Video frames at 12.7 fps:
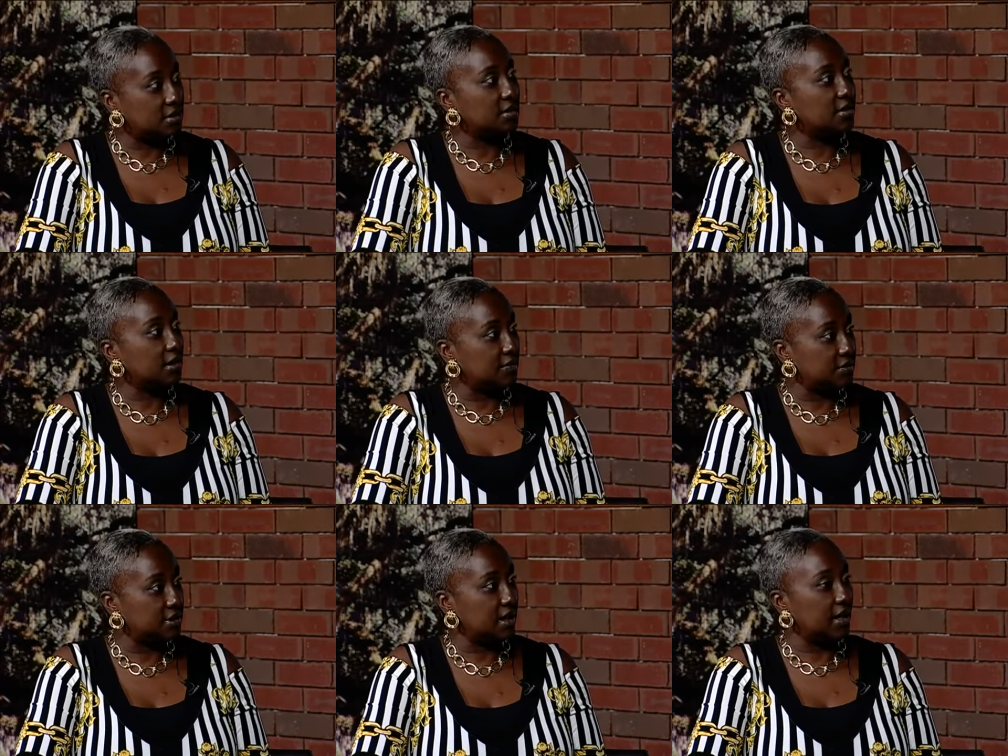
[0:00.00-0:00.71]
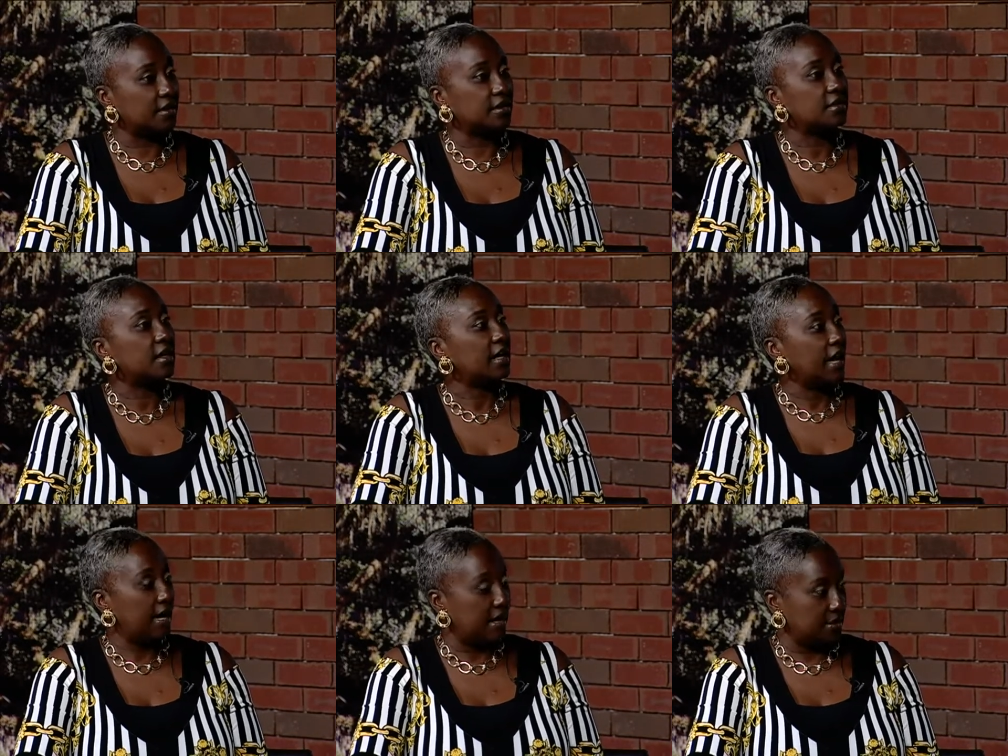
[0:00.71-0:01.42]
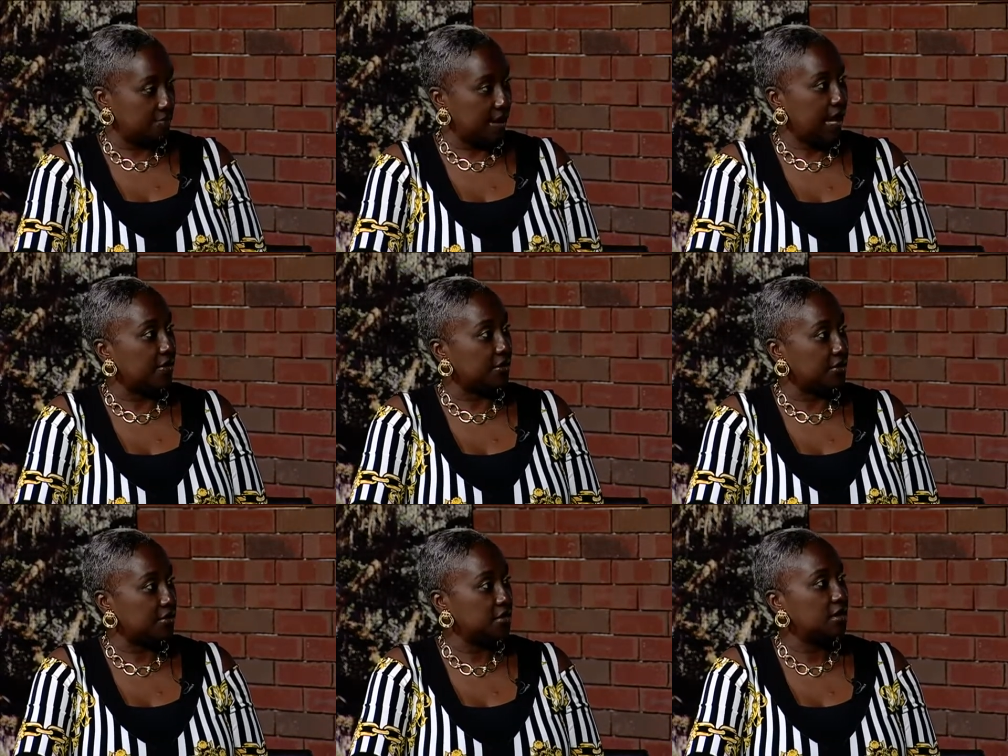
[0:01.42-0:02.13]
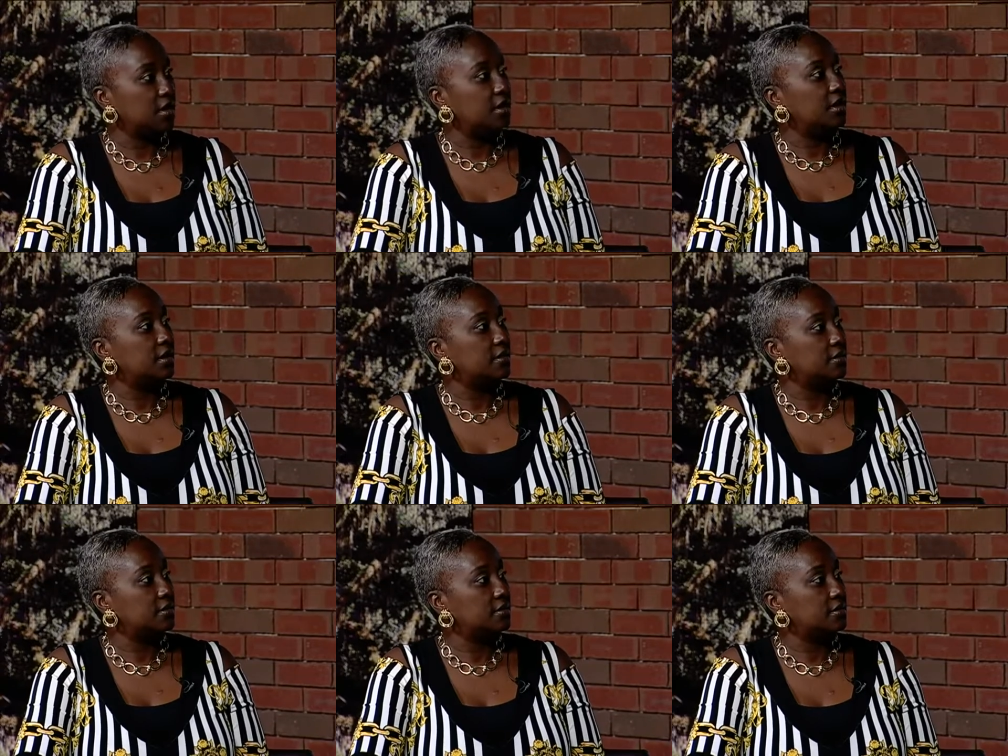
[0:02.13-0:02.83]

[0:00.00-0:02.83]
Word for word: to live together in marriage. And see, and they don't